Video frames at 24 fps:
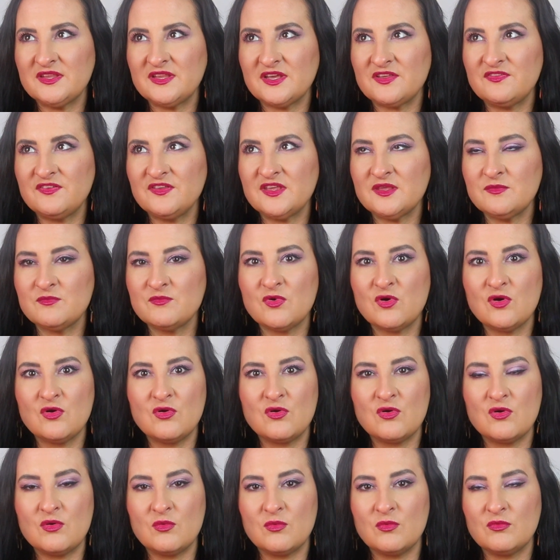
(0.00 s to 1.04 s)
I think in
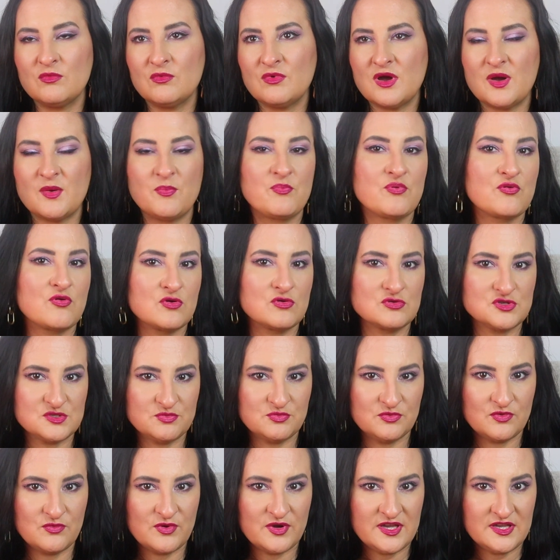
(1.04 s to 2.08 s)
more
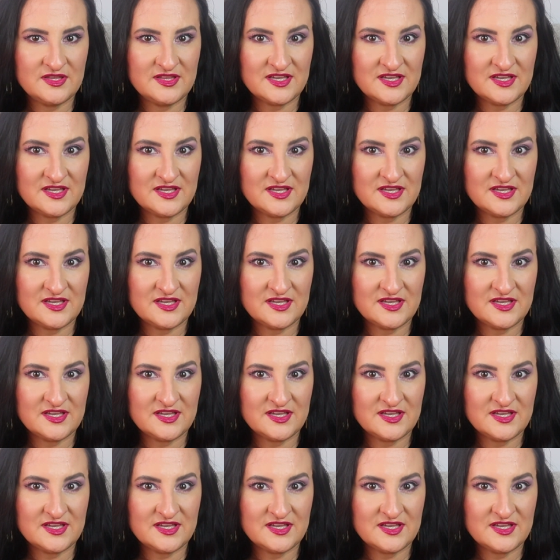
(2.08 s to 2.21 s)
approachable way.